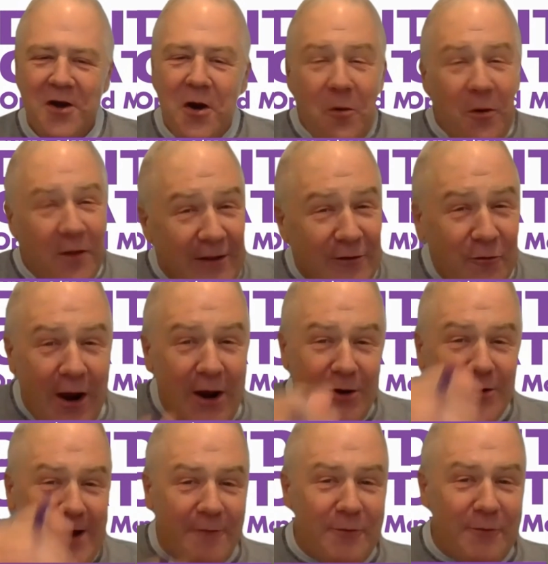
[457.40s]
Well, that's great. You
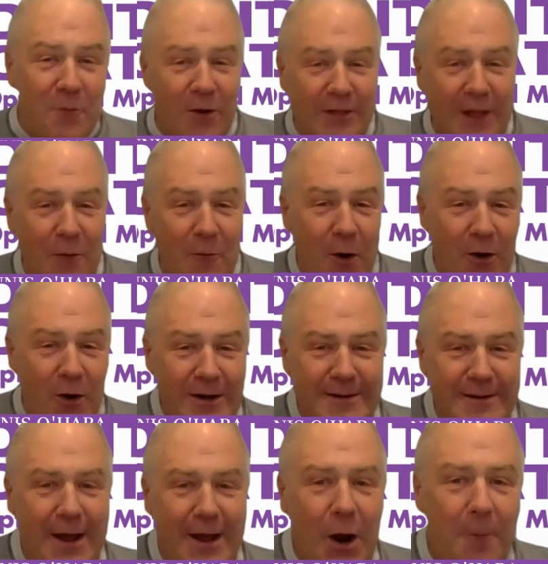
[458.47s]
definitely worked that word into
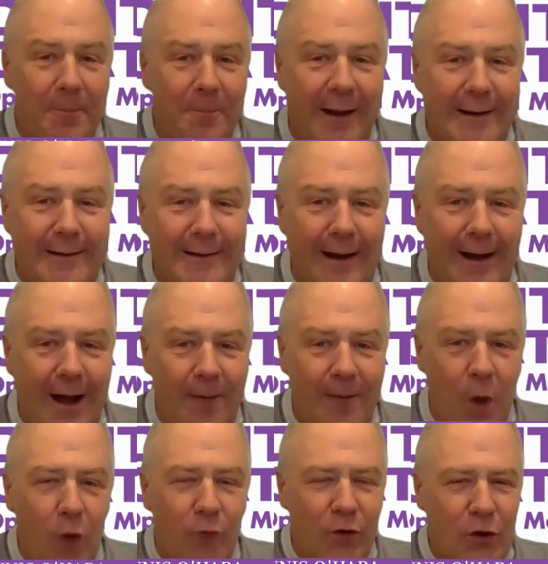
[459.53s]
there, but
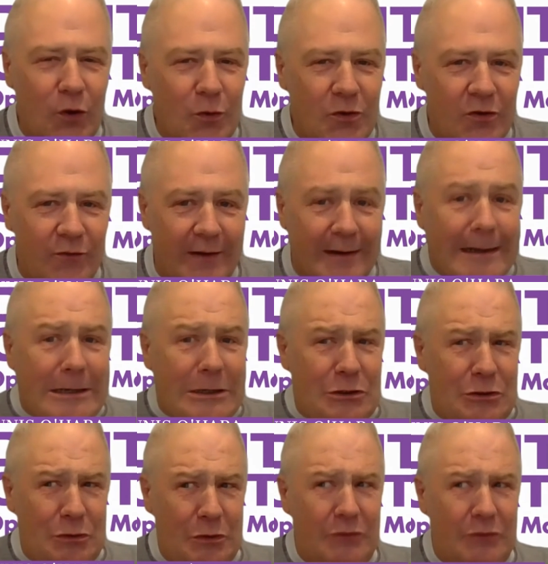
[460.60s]
overuse of it
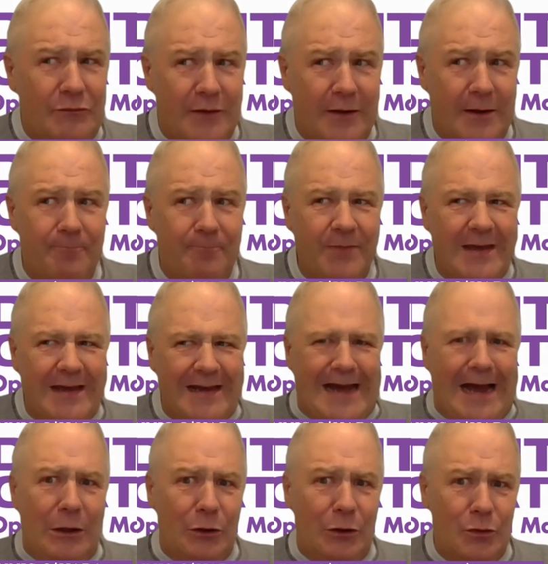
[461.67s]
sort of
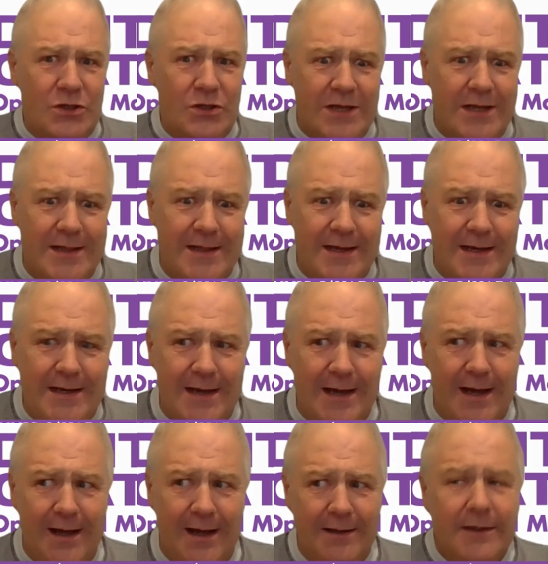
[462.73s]
dilutes
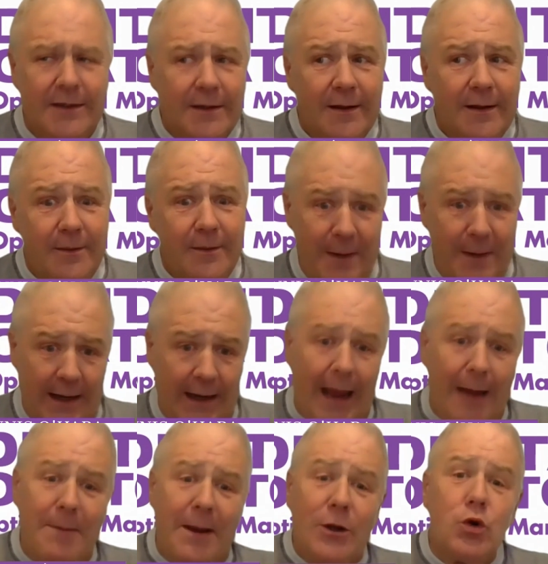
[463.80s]
the meaning.
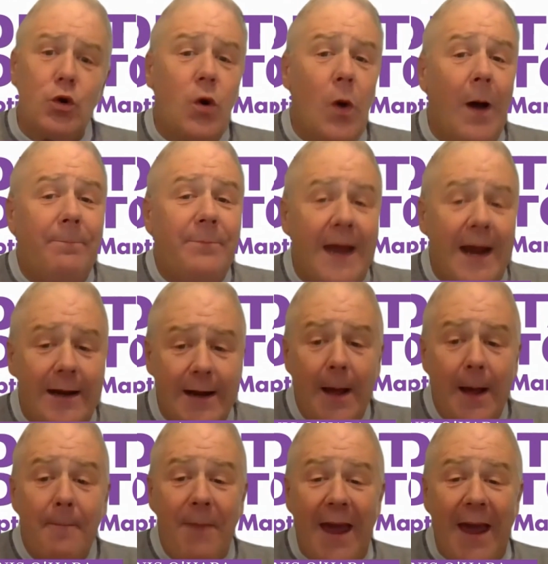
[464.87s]
And make sure you update
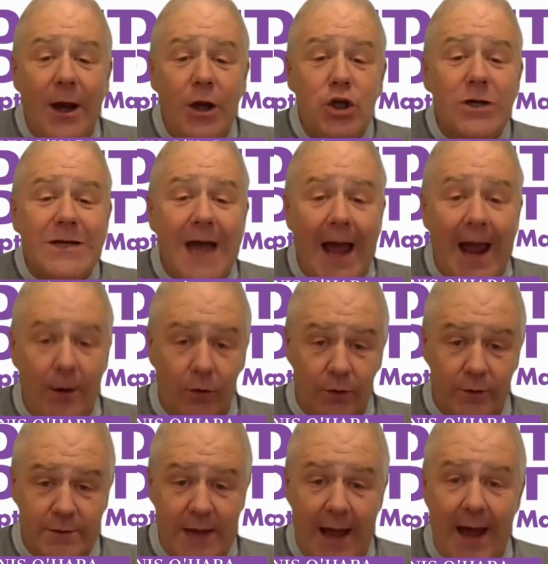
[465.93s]
page
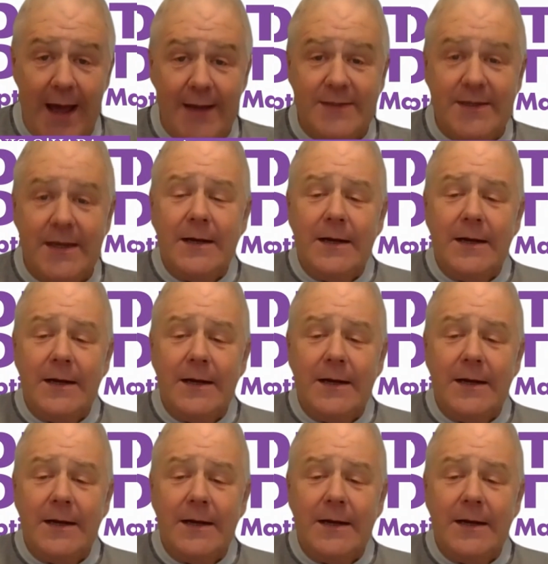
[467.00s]
titles. As